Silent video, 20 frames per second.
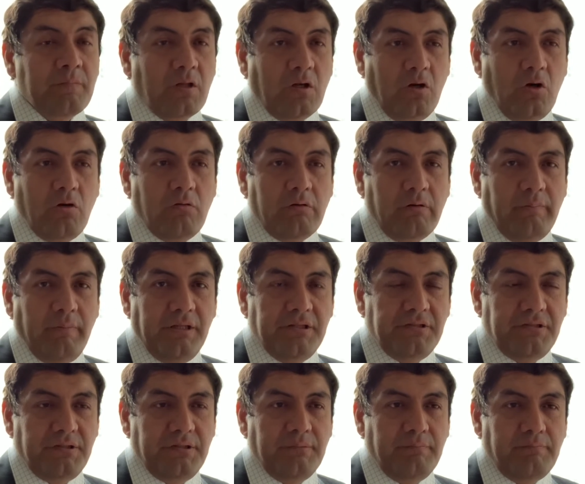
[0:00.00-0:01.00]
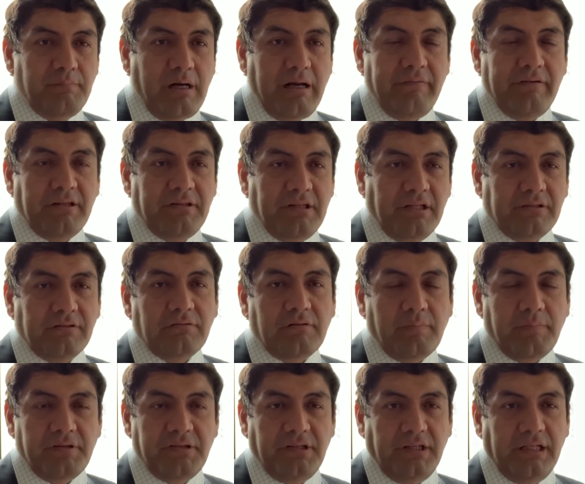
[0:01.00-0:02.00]
governments, private sector
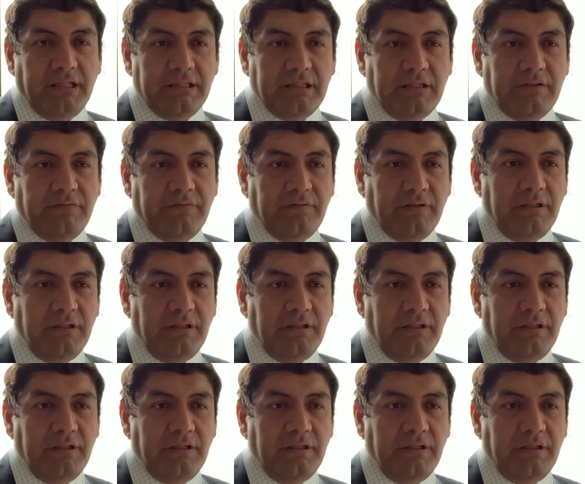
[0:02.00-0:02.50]
representatives,